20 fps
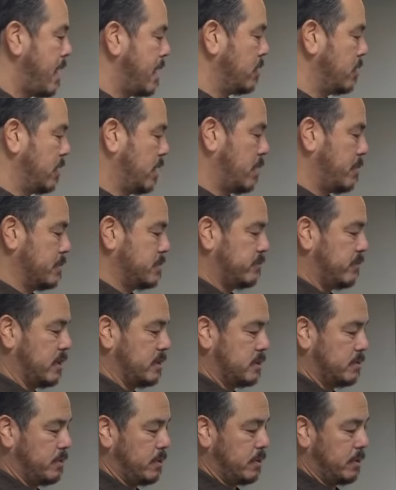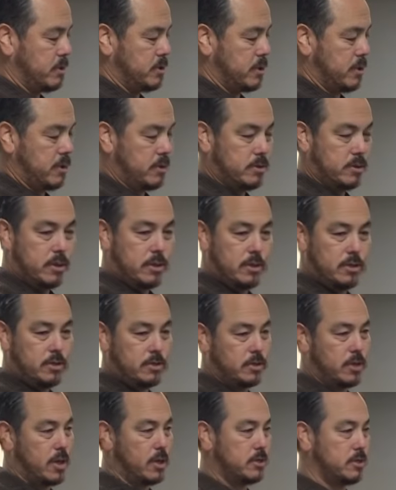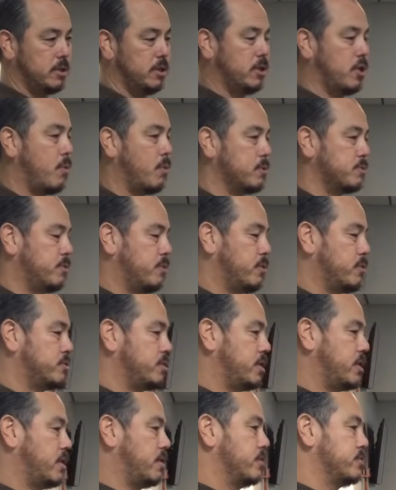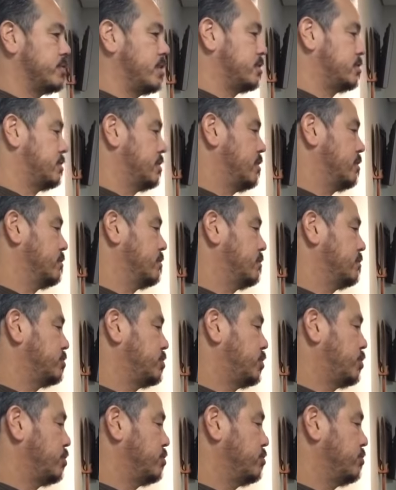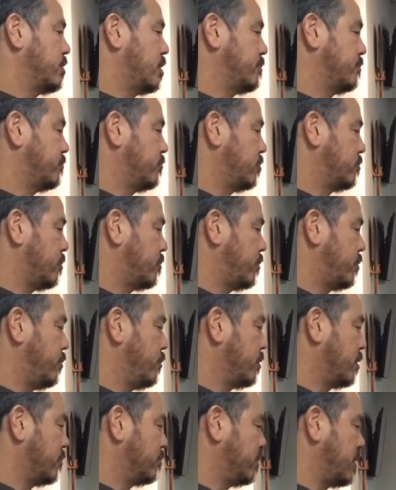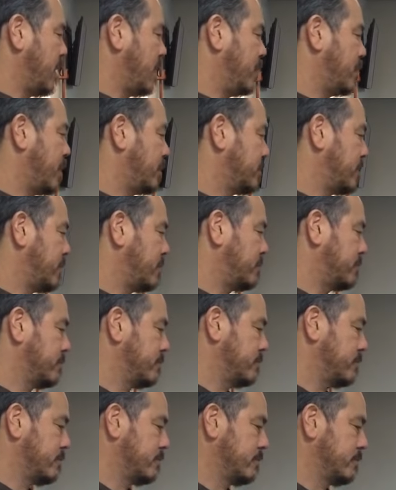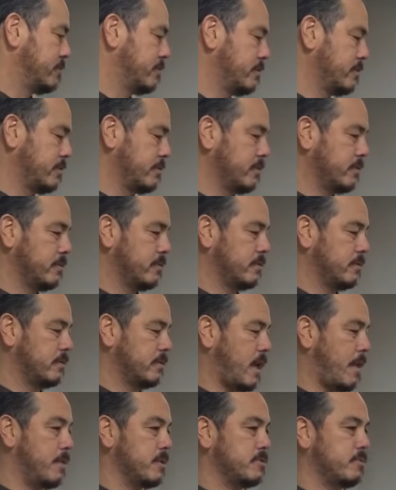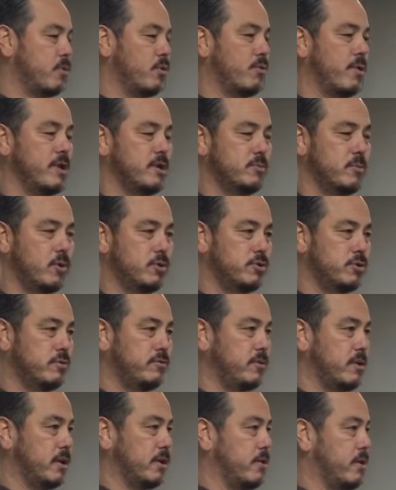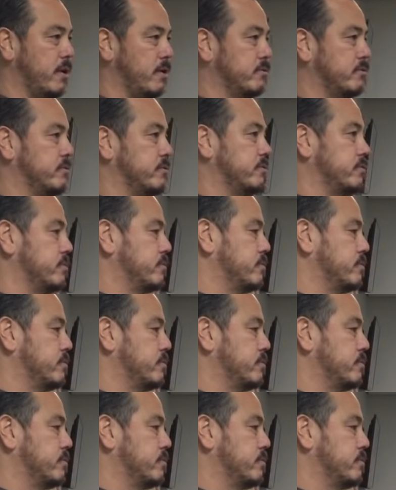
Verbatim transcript: And look at how much flexibility. She see the chest. She can almost put her chin on her chest now. She couldn't do that before. Remember you were complaining about that? Yeah. How much more range of motion do you feel like you have?